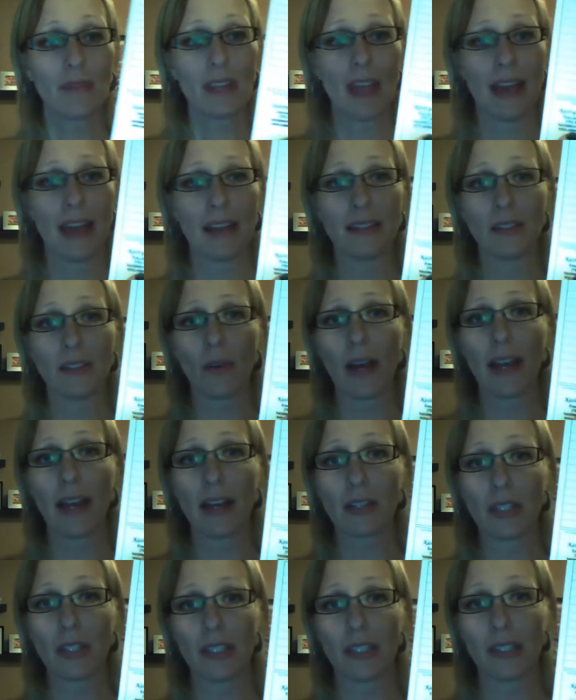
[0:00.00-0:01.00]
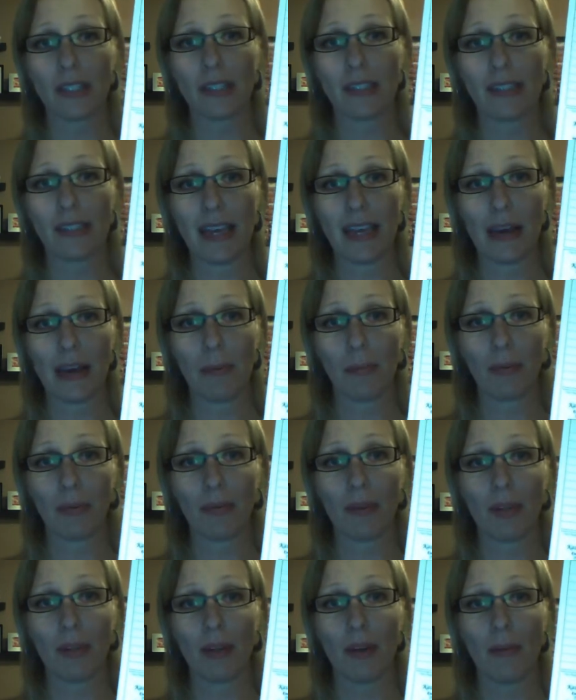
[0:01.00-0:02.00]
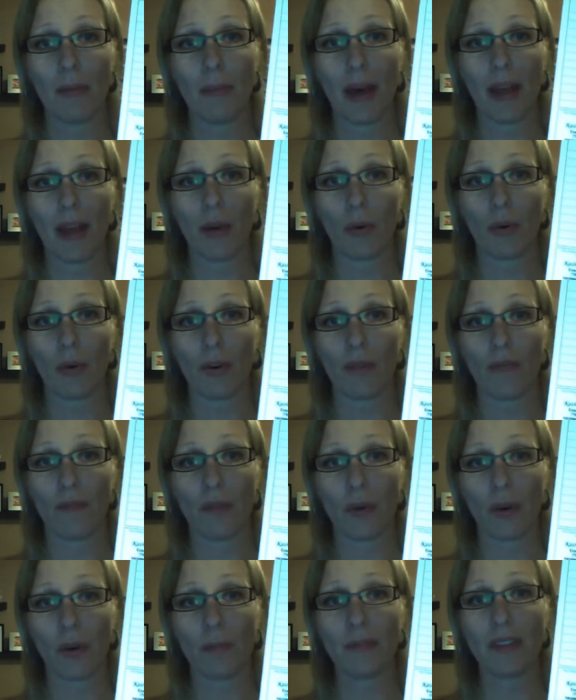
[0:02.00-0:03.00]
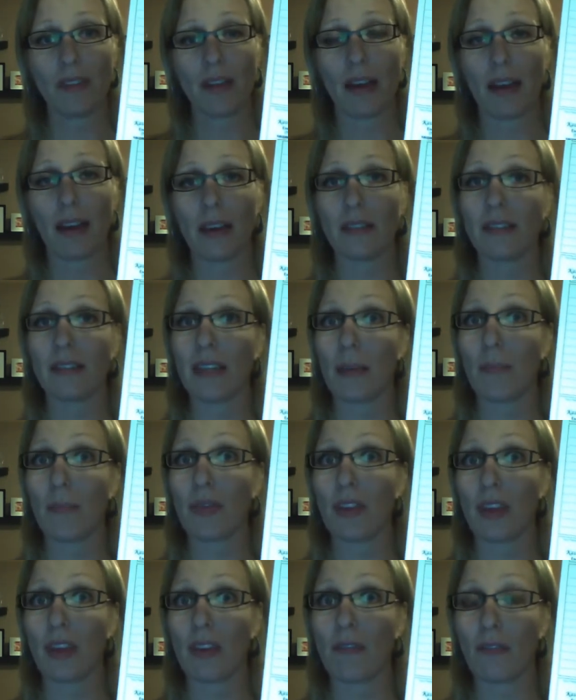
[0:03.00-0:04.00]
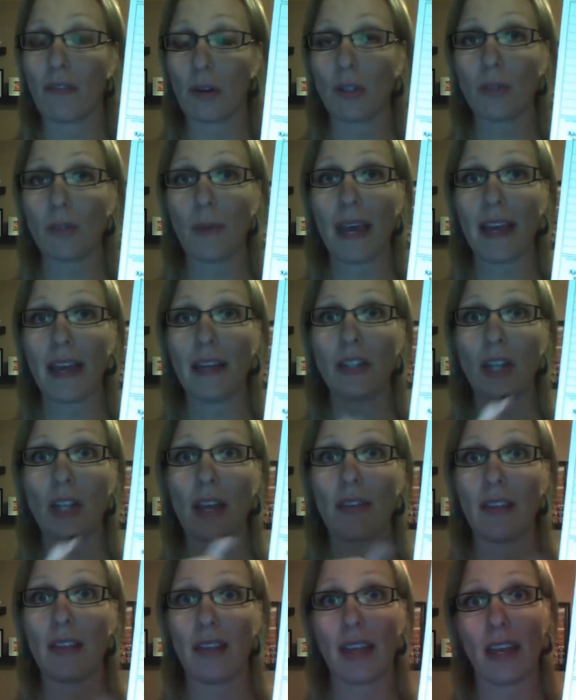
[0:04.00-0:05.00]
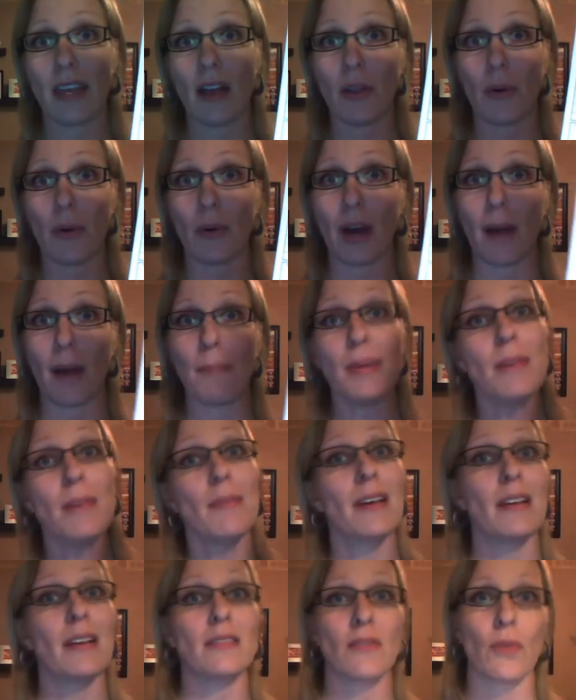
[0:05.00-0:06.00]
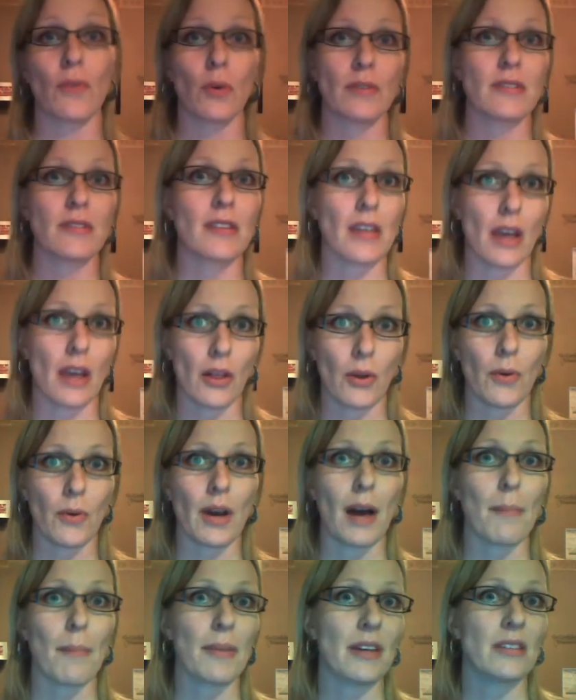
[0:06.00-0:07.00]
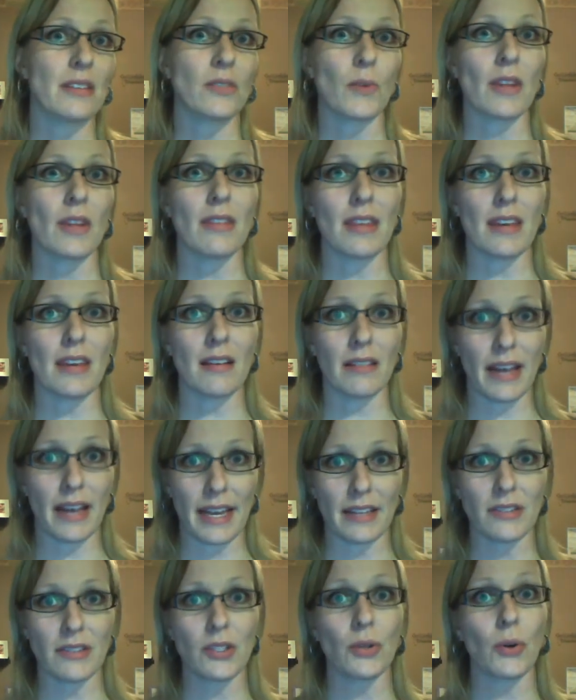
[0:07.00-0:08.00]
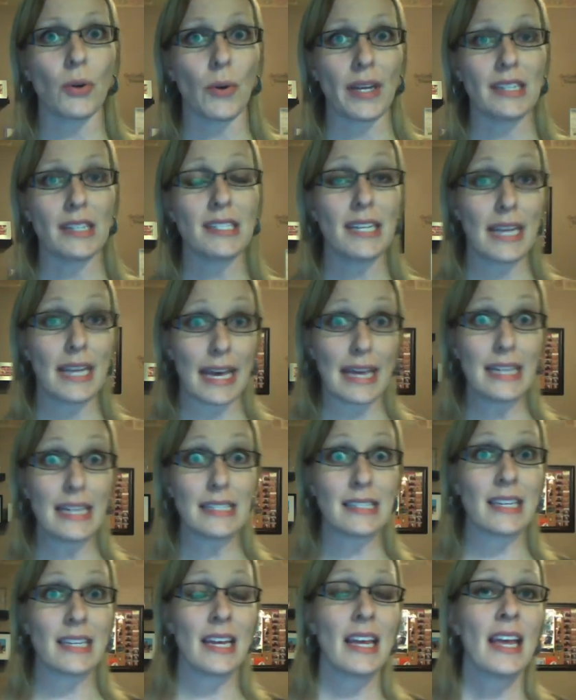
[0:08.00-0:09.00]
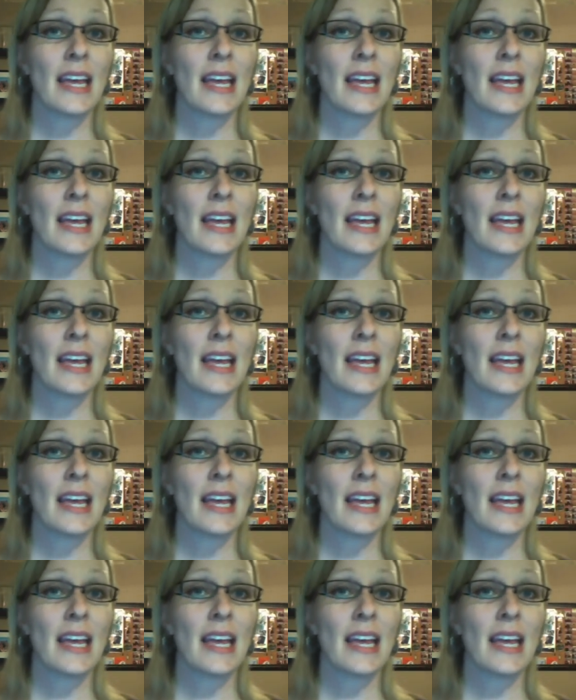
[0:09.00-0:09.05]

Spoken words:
and so I actually just stamp my order forms. I stamp the first page and then the yellow copy because, of course, the yellow copy is what the clients are going to get.